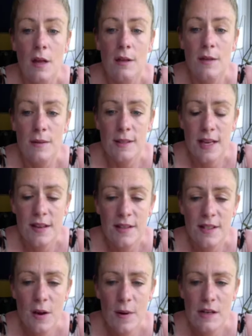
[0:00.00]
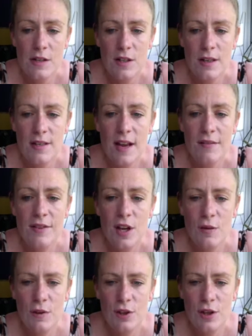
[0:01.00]
Someone's saying they're so anxious, they have
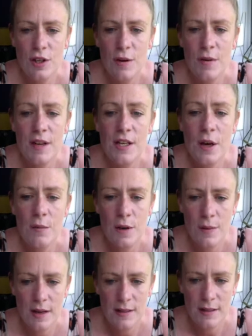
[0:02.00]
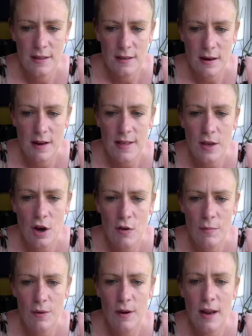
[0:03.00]
so much to do and they don't know where to start. It's
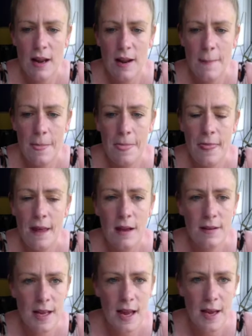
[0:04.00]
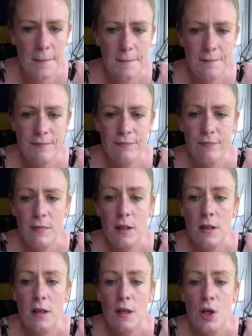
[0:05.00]
horrible. Okay.
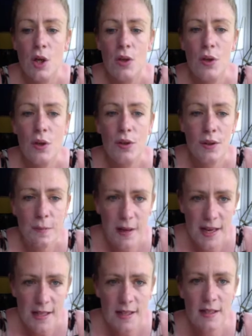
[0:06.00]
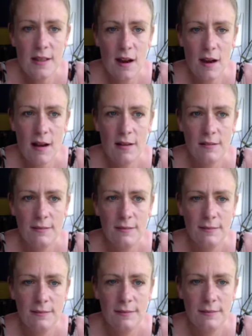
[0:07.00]
So the place to start
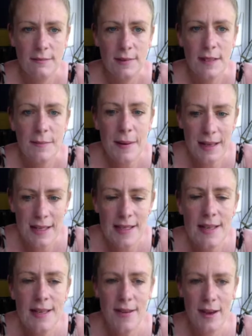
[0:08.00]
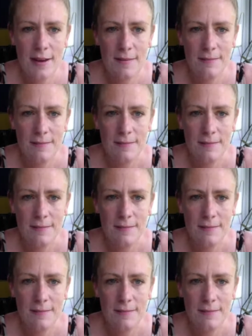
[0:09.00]
is by listening to that.